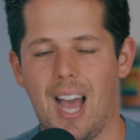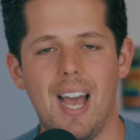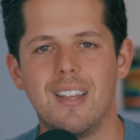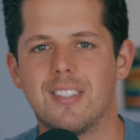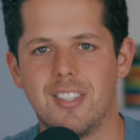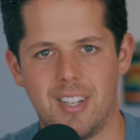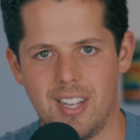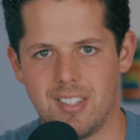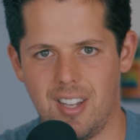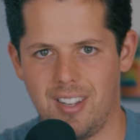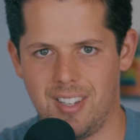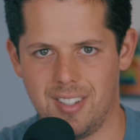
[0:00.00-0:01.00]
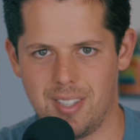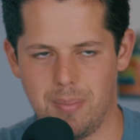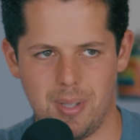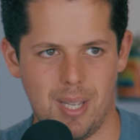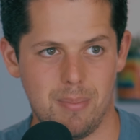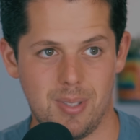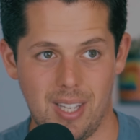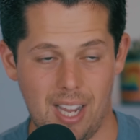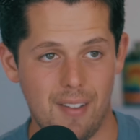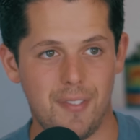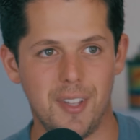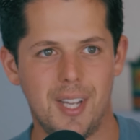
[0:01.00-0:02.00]
I suck at talking sometimes. Like
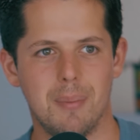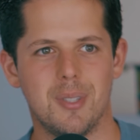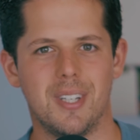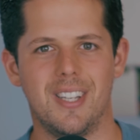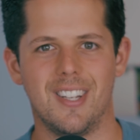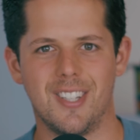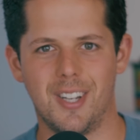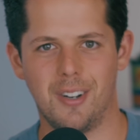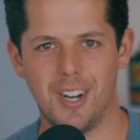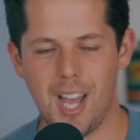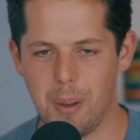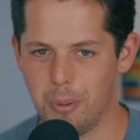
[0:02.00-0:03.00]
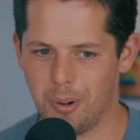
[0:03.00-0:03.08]
I feel like I'm sucking at talking right now,